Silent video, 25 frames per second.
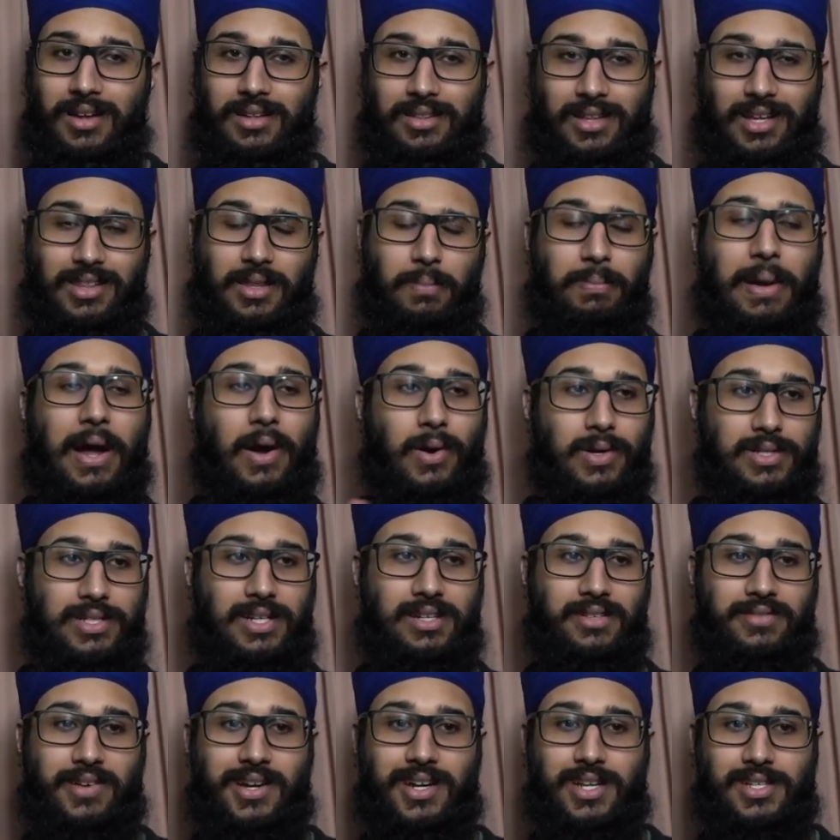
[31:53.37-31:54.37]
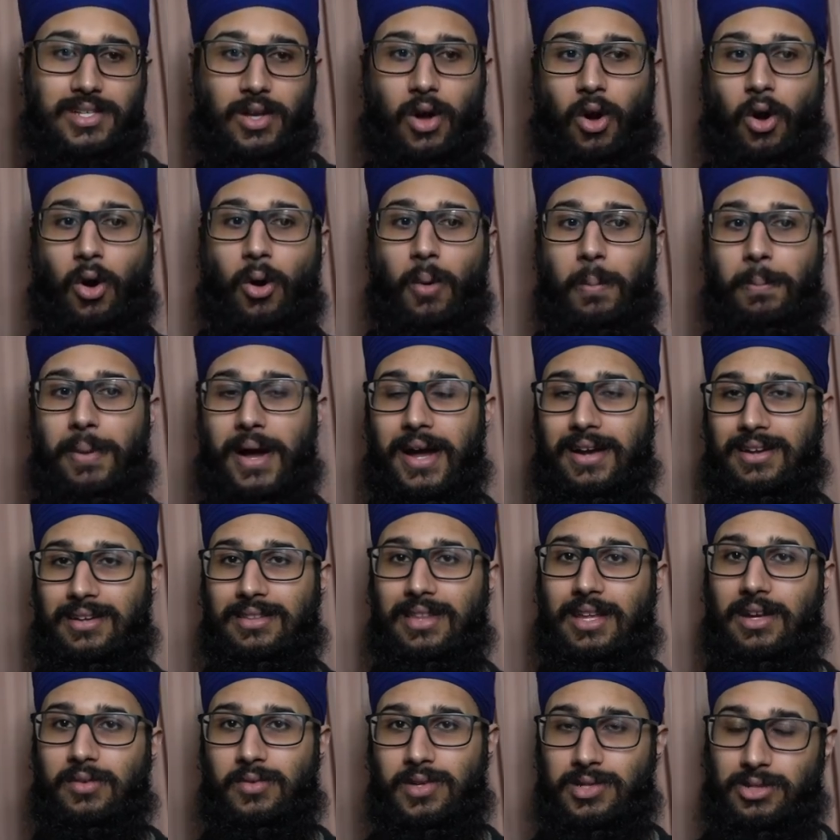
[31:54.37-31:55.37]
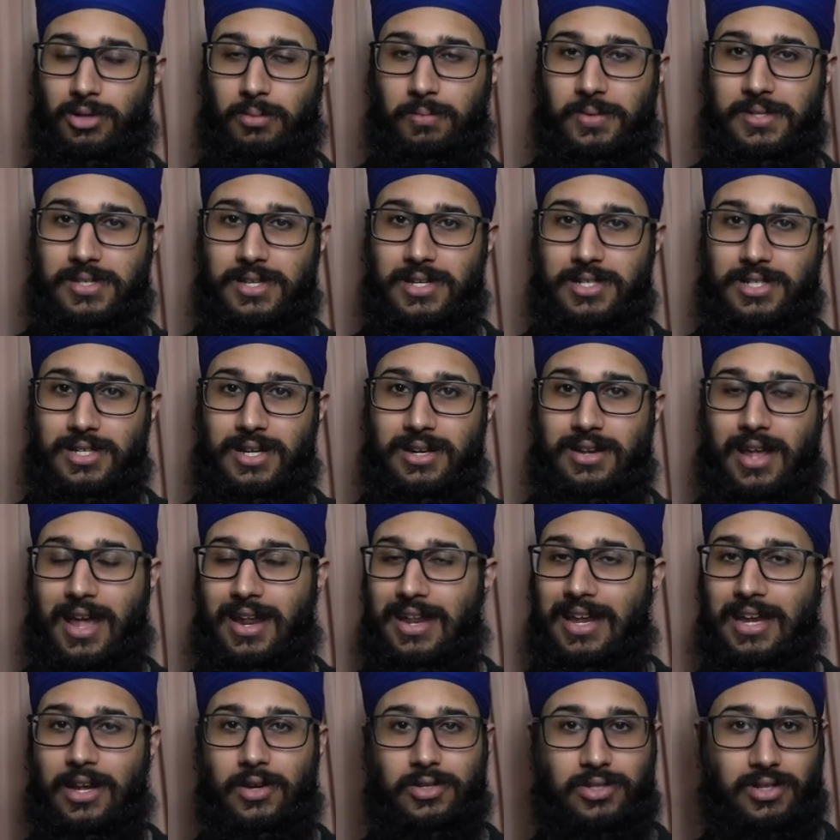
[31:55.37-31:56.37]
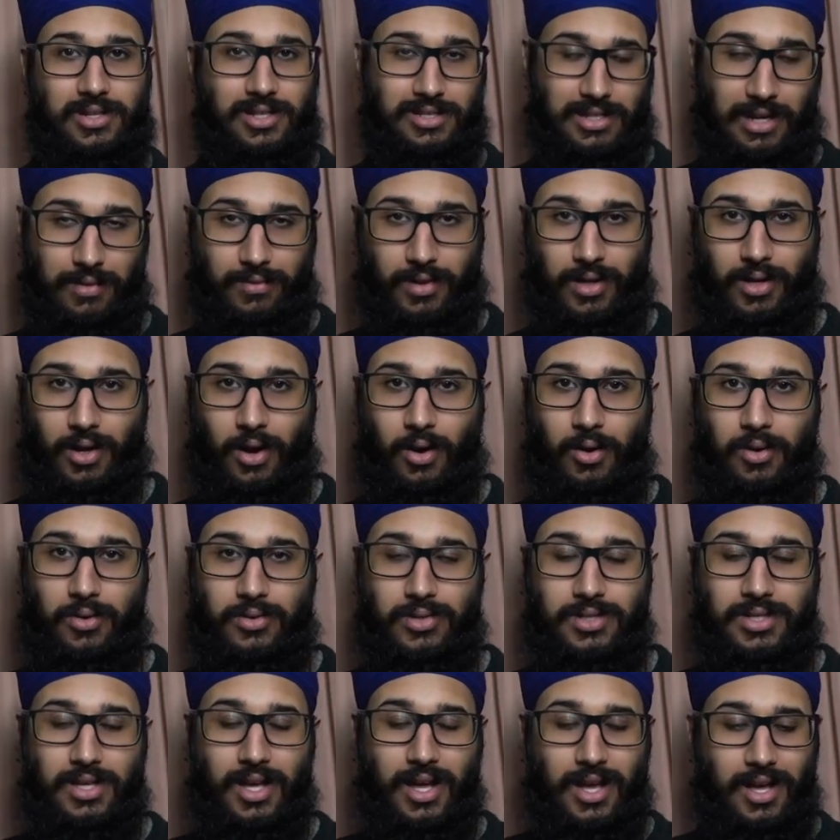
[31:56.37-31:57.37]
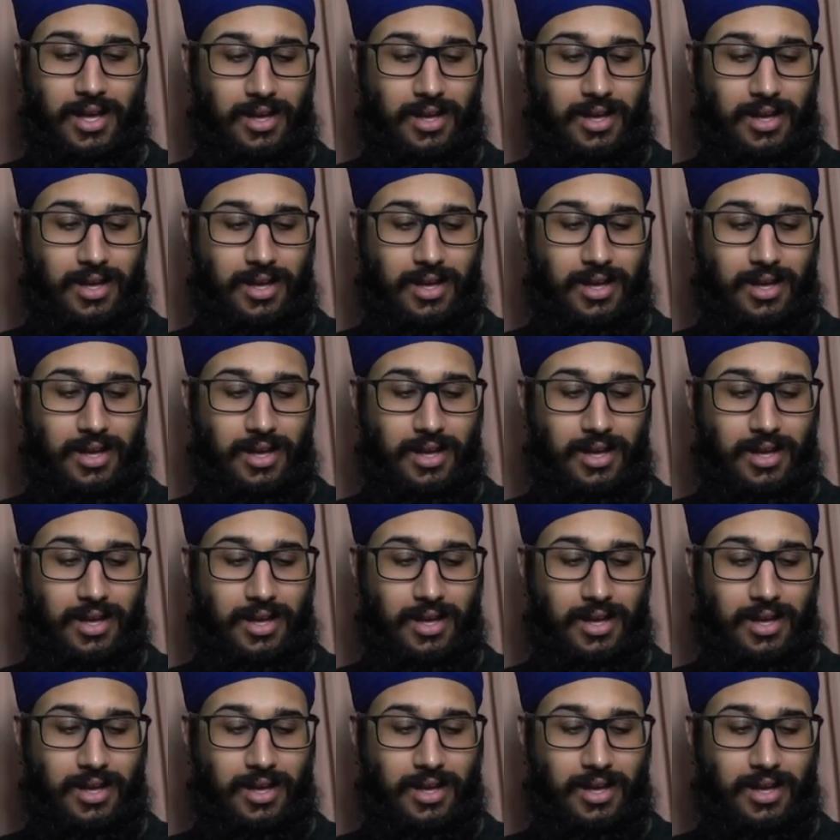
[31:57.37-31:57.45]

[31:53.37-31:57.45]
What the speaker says: yet the power generators are all back in their original position, and he also doesn't have the codes.